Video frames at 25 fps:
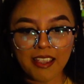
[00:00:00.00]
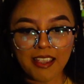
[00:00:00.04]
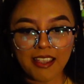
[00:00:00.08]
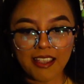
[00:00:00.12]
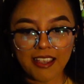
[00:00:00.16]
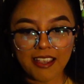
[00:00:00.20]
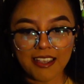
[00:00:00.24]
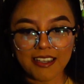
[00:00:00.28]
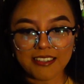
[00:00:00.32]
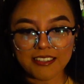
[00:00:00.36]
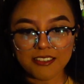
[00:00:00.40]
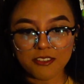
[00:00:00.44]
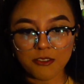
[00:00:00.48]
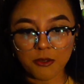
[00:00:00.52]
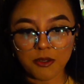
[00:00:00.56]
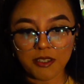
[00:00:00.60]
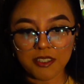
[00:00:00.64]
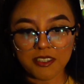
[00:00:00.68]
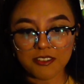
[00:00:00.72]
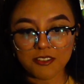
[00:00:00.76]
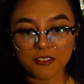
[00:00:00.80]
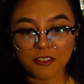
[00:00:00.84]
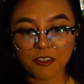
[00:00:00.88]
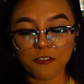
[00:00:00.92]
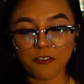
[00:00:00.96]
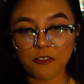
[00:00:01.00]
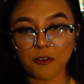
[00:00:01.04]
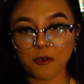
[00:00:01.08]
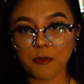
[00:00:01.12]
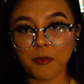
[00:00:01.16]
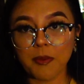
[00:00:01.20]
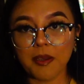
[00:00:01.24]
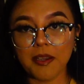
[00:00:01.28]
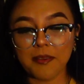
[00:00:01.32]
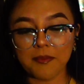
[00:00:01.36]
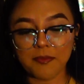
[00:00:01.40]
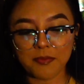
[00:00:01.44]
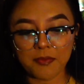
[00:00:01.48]
and so on and so forth.
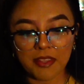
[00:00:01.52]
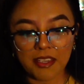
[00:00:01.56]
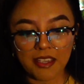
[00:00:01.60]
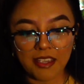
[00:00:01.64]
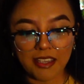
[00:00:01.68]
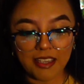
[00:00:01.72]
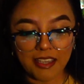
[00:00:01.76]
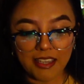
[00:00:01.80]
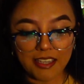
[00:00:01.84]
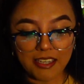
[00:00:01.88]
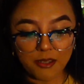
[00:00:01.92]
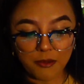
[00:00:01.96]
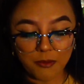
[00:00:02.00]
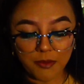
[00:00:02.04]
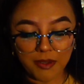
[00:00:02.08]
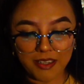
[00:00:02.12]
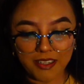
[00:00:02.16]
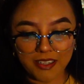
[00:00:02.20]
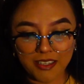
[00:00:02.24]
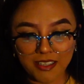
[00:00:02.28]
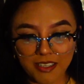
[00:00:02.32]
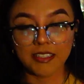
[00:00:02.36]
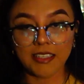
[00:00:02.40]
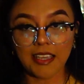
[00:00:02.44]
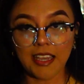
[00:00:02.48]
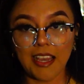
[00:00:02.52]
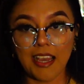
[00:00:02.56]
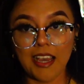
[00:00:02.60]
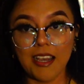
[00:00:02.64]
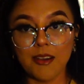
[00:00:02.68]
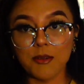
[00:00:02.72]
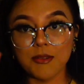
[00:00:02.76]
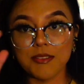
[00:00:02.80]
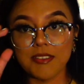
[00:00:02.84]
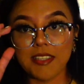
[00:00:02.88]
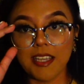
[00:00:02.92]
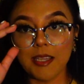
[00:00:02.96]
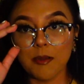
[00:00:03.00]
But anyway, yeah, I
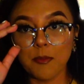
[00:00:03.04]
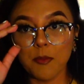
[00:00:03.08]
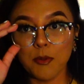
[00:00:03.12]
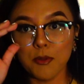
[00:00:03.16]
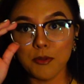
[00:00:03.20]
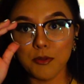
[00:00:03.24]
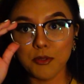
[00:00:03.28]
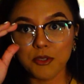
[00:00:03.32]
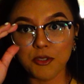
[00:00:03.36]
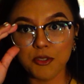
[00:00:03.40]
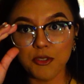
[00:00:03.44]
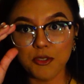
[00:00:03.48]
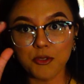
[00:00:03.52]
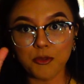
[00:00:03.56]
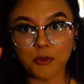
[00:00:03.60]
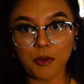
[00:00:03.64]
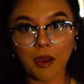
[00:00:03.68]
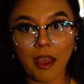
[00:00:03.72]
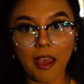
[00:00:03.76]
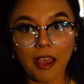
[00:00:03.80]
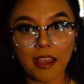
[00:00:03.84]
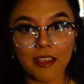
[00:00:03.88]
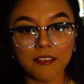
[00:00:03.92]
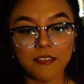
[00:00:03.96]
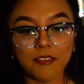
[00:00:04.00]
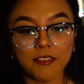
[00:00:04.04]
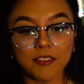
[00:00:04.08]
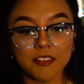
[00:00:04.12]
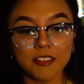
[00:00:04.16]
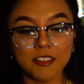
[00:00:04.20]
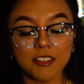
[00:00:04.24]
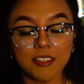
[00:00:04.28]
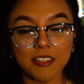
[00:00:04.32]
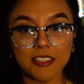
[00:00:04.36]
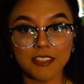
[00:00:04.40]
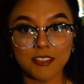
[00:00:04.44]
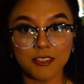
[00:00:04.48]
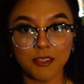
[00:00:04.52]
was able to drive
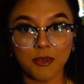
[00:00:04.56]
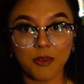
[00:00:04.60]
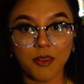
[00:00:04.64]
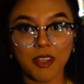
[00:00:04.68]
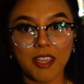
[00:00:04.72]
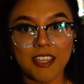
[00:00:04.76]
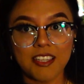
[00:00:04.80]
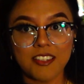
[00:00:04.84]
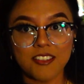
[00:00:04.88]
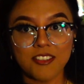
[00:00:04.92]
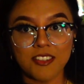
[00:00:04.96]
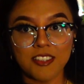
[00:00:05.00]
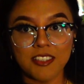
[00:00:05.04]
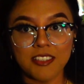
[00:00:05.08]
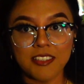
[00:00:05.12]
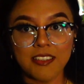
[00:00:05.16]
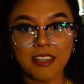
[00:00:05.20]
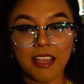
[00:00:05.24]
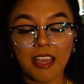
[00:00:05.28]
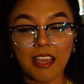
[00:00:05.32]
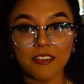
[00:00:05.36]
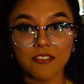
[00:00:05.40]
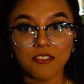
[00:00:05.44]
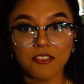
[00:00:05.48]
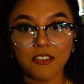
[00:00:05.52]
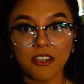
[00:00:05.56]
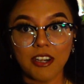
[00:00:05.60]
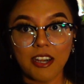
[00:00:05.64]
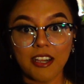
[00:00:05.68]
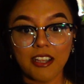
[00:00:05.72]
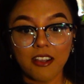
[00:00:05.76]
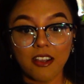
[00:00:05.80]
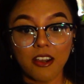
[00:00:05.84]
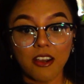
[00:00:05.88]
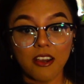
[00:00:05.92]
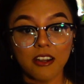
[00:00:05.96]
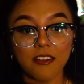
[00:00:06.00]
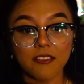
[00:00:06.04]
to this location after I
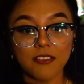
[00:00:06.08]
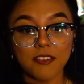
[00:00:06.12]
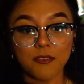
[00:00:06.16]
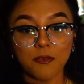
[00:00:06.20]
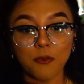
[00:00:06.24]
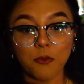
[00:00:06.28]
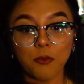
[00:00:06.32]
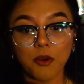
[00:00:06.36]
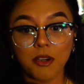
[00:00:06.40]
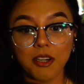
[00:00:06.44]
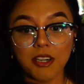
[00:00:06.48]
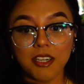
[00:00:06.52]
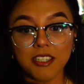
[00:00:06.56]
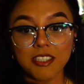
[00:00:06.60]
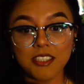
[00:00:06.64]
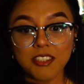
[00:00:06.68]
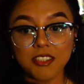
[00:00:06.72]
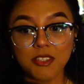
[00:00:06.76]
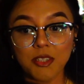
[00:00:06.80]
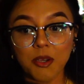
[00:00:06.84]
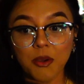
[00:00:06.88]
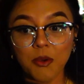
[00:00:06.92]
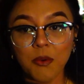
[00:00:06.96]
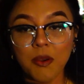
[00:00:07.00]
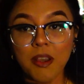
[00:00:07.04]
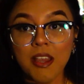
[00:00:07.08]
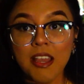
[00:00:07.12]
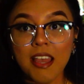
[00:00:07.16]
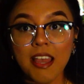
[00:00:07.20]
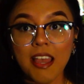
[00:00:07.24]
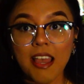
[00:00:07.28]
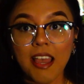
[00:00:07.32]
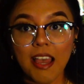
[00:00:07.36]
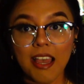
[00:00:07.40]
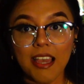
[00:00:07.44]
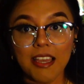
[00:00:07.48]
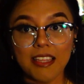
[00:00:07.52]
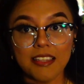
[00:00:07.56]
got off of work. So
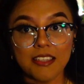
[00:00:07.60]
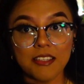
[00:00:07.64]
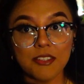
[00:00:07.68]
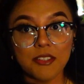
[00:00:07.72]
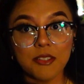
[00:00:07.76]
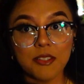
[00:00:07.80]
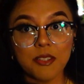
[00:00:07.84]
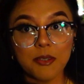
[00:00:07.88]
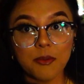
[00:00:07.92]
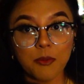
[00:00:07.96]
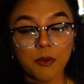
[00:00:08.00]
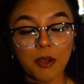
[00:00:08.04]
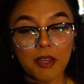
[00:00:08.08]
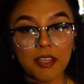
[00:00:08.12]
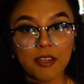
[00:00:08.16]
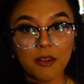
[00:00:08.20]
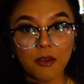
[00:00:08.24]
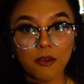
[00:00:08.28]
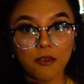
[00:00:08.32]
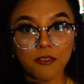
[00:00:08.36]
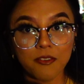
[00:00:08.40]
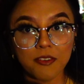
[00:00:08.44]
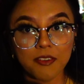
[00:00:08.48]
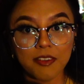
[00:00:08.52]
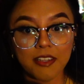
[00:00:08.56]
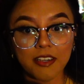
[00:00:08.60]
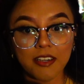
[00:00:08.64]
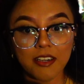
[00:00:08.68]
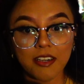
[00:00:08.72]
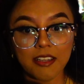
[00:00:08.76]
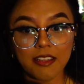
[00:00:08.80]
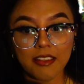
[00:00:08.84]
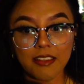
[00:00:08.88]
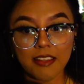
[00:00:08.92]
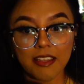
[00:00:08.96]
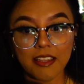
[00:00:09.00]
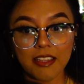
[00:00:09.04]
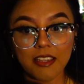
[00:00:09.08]
I literally went over there
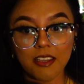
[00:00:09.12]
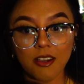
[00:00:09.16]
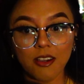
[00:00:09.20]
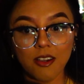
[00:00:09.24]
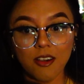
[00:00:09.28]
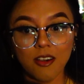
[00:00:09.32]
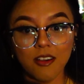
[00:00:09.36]
at like